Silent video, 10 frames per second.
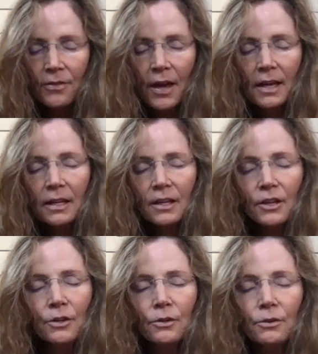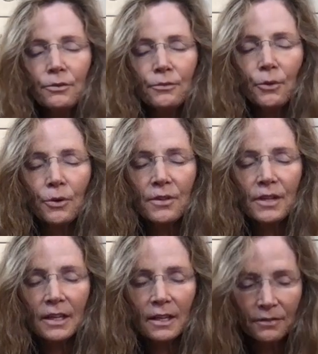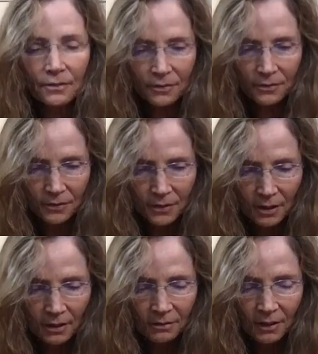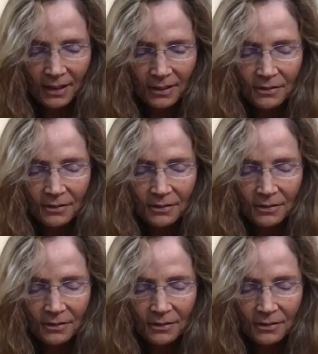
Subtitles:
Thank you for the gift of life.